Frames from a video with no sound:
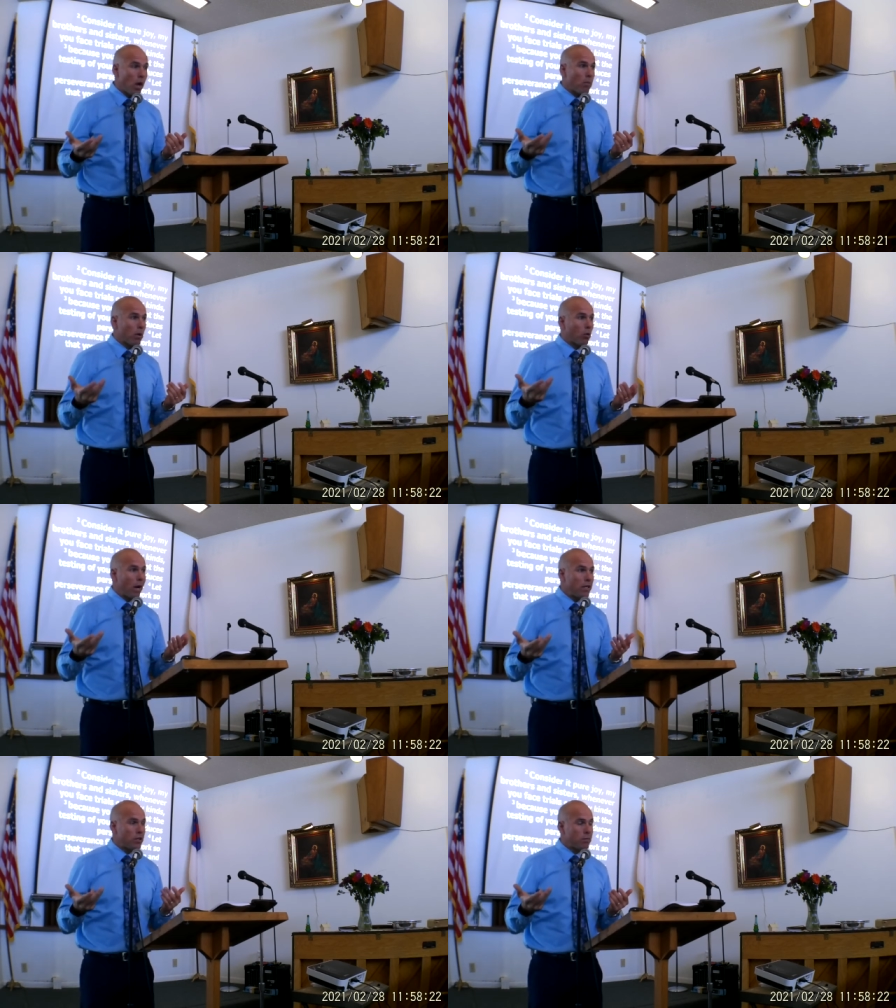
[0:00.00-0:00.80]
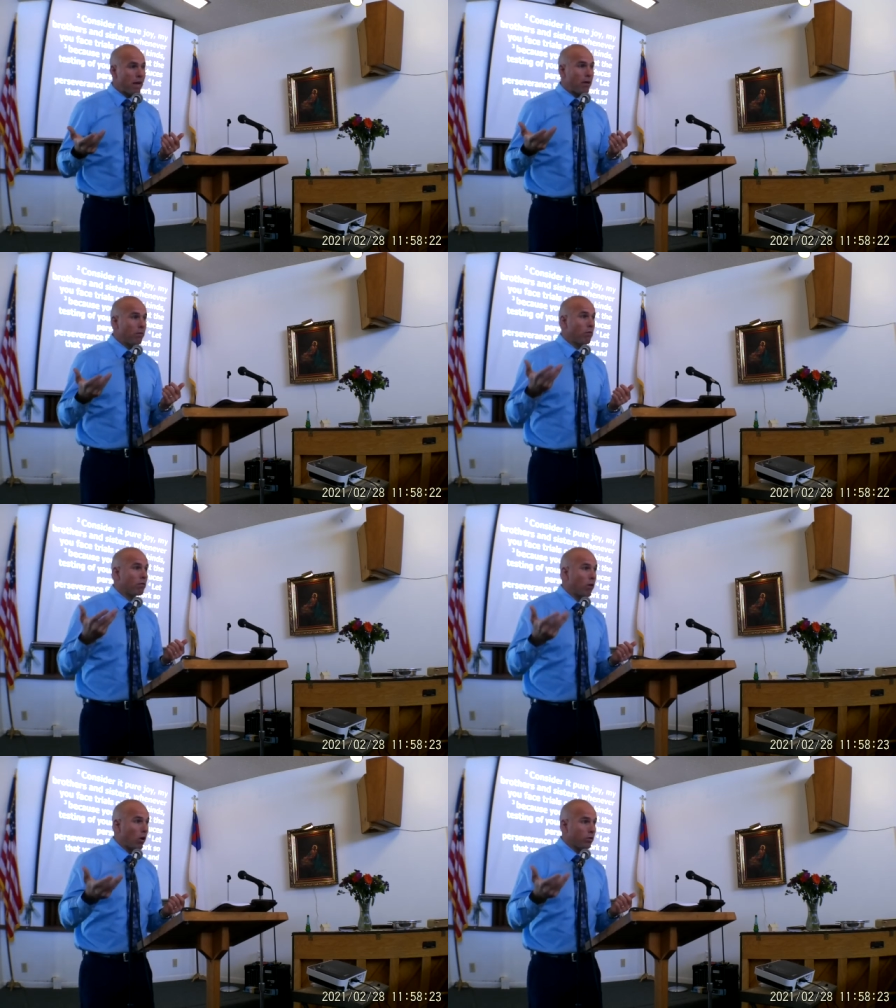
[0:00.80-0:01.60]
But a righteous man
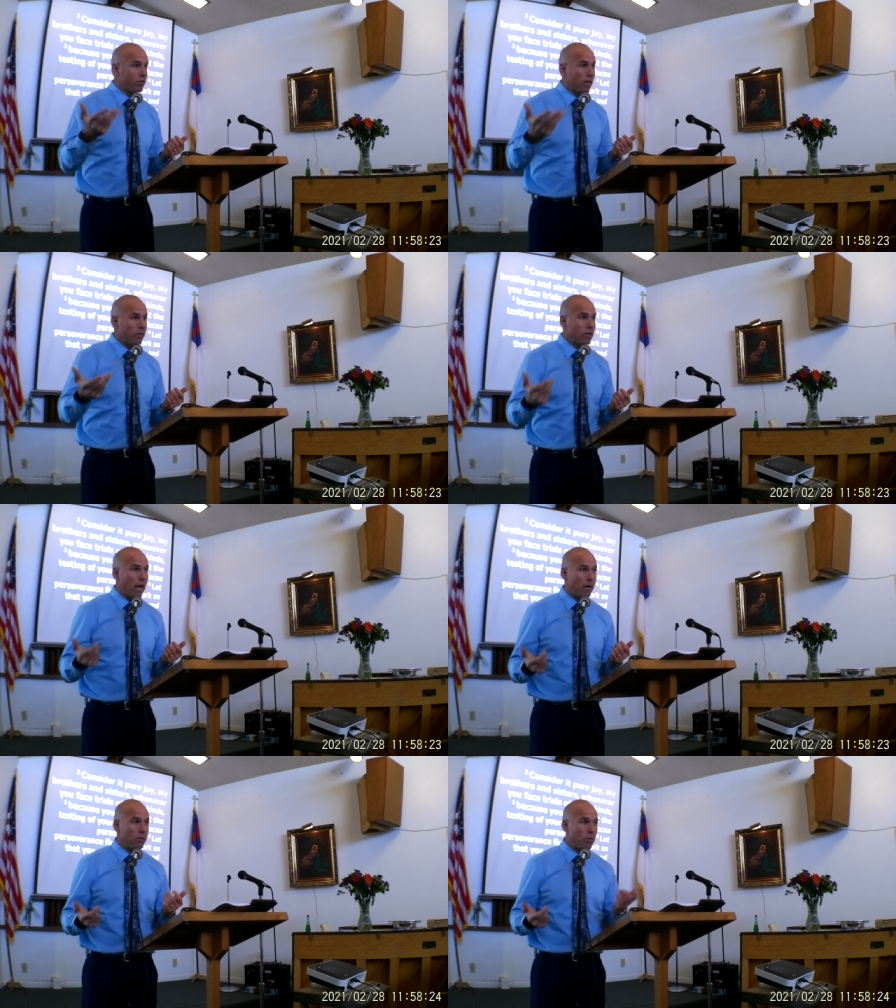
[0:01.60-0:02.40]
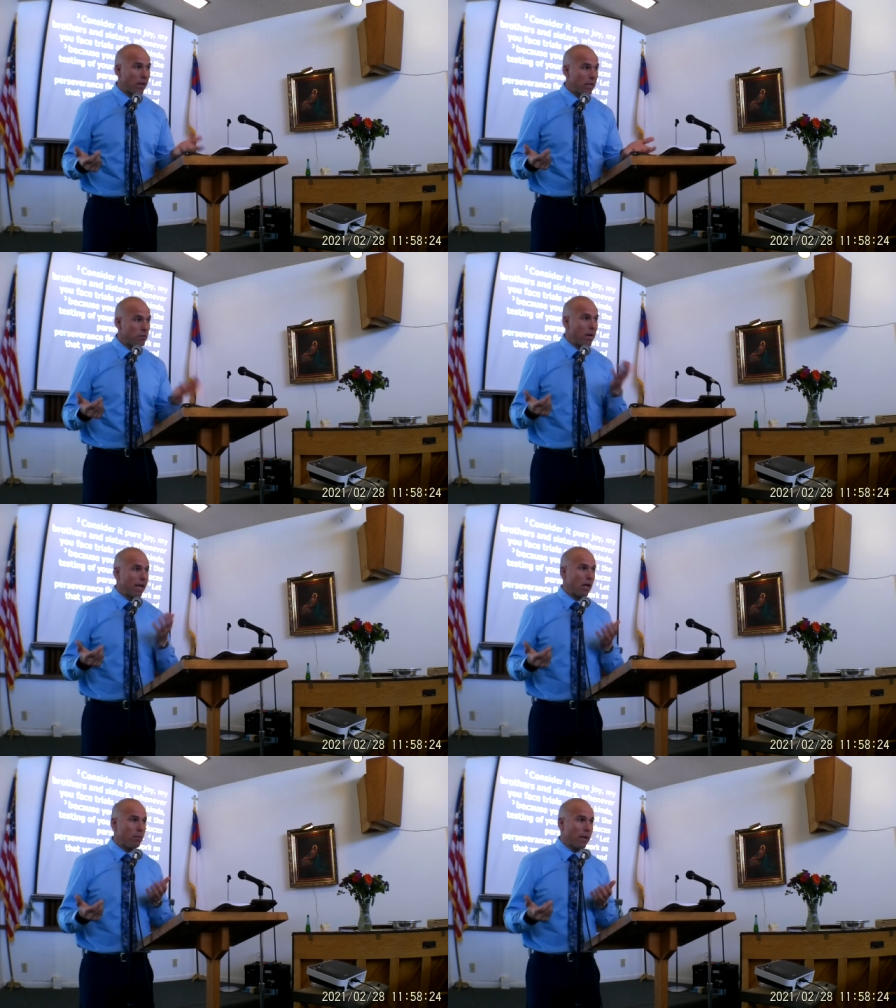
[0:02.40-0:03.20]
falls seven times but gets back
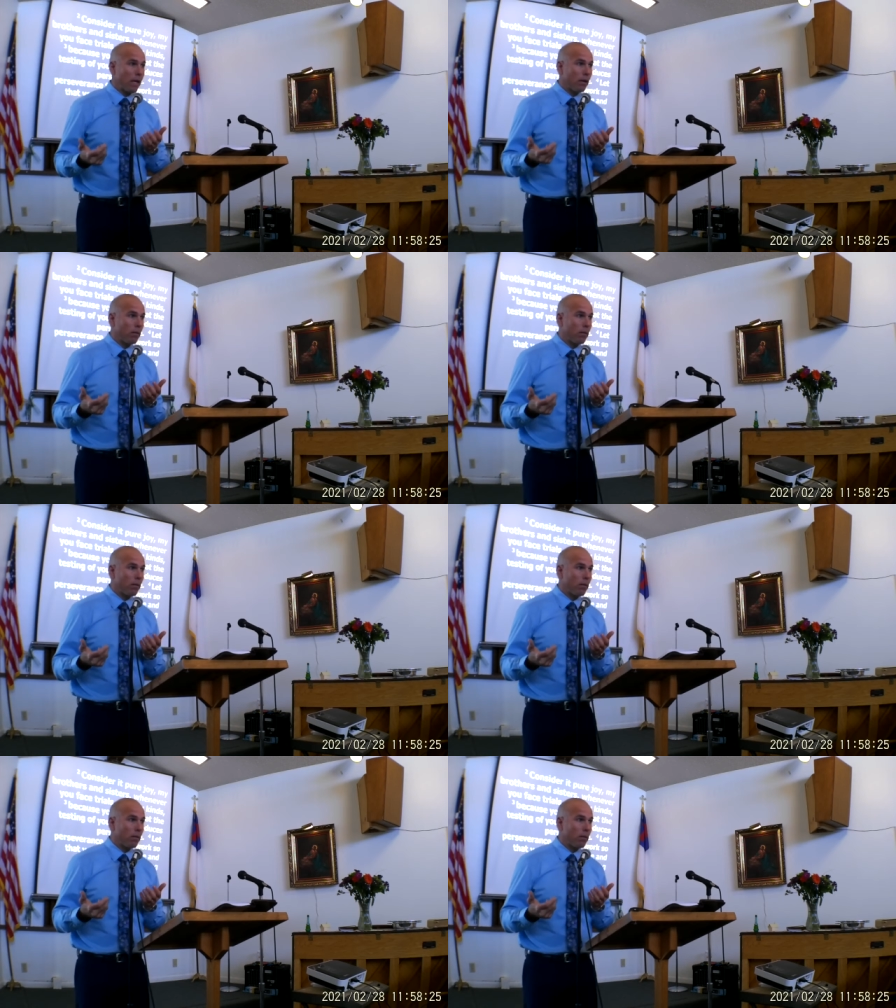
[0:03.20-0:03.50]
up again.